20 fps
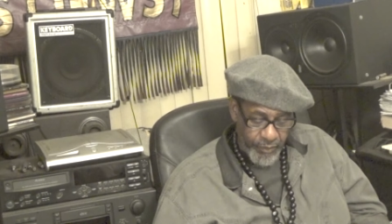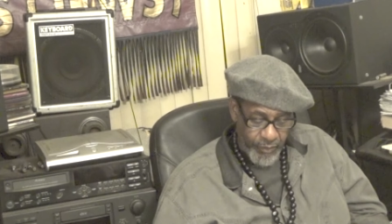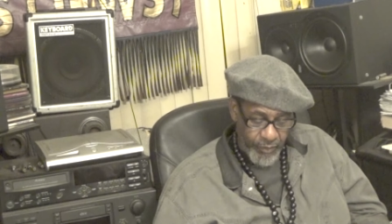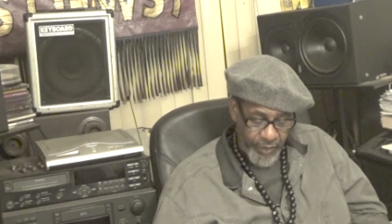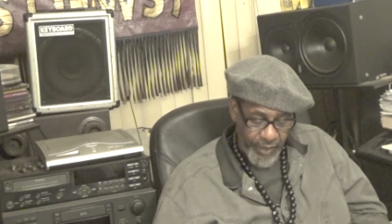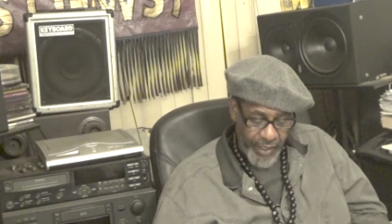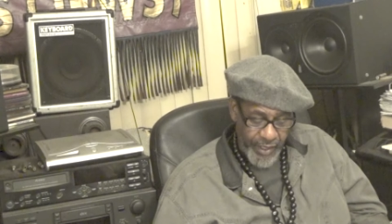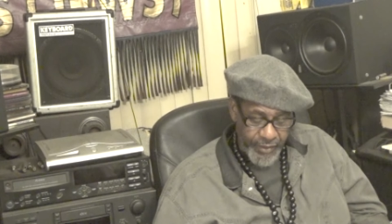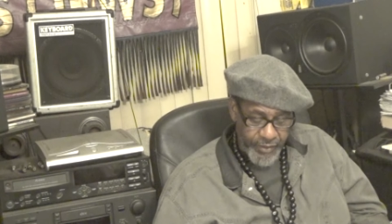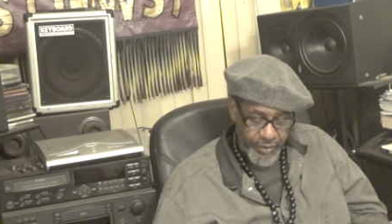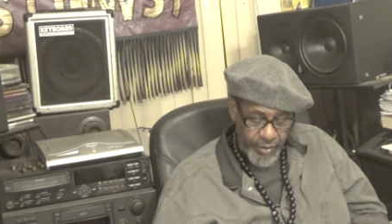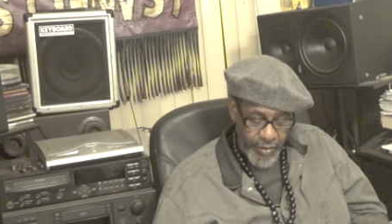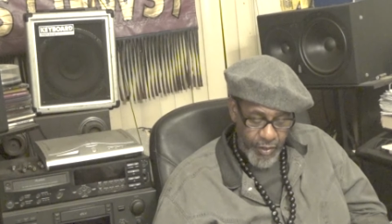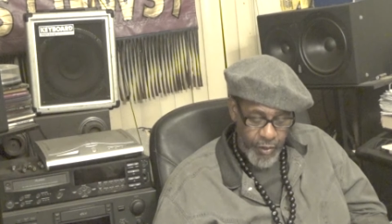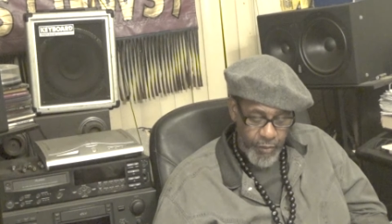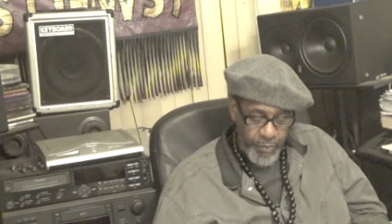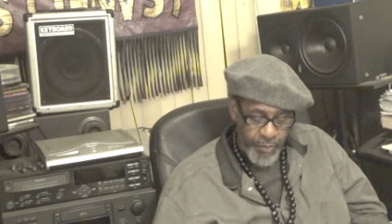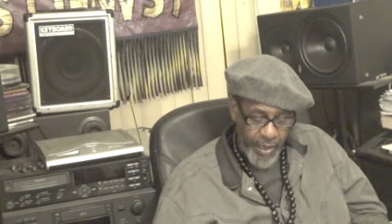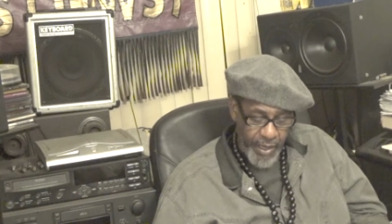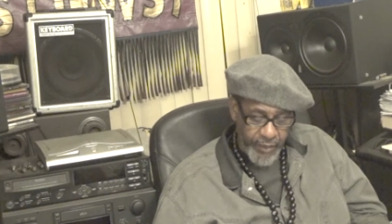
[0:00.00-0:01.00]
when I
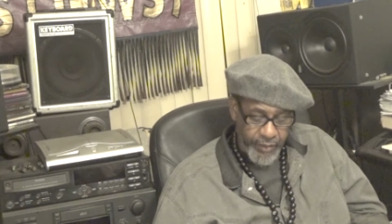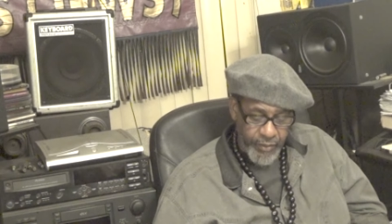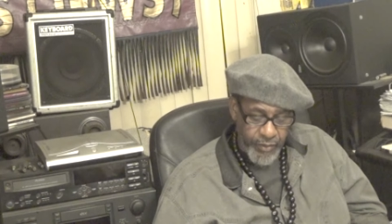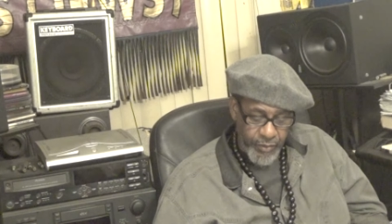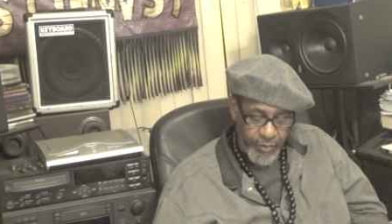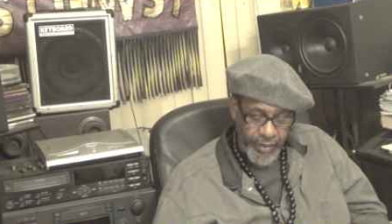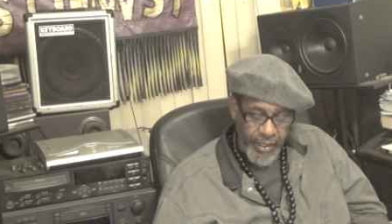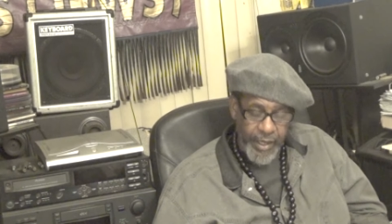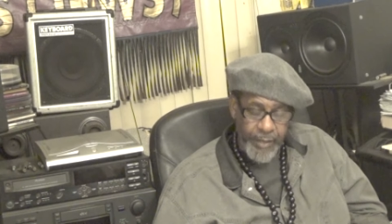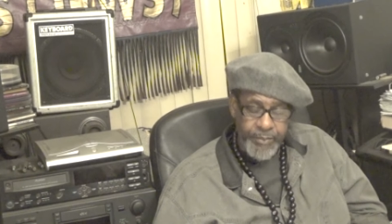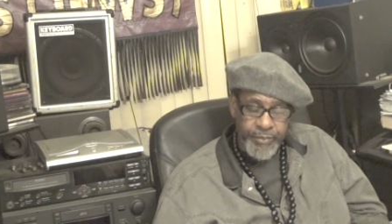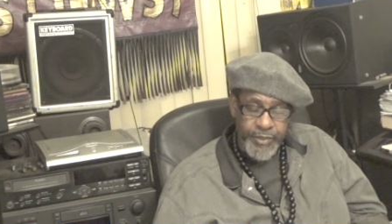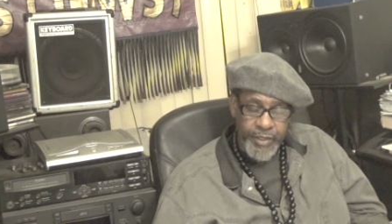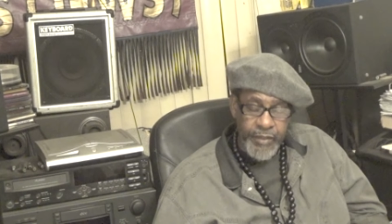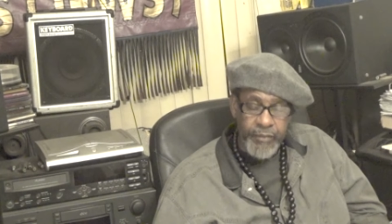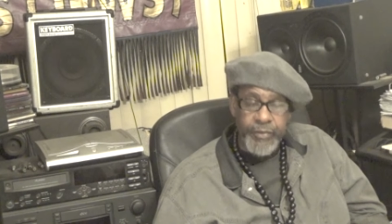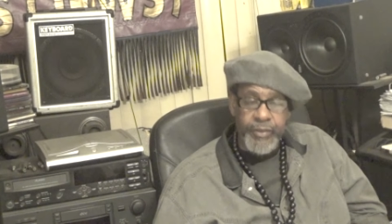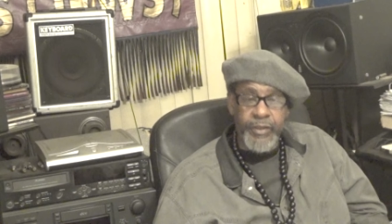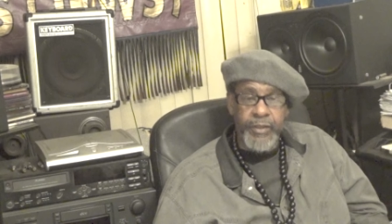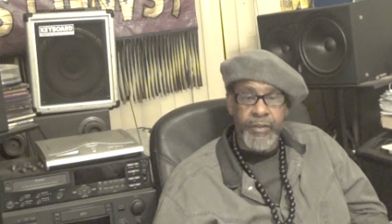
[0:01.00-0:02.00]
turn back your
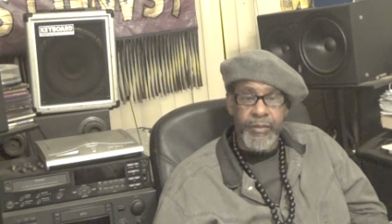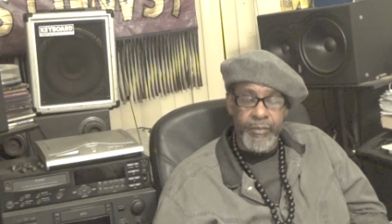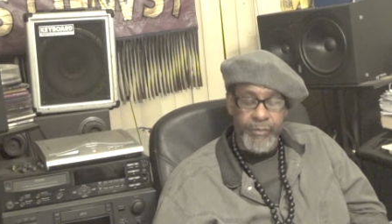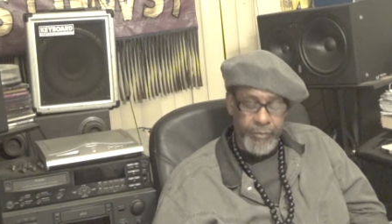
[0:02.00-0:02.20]
captivity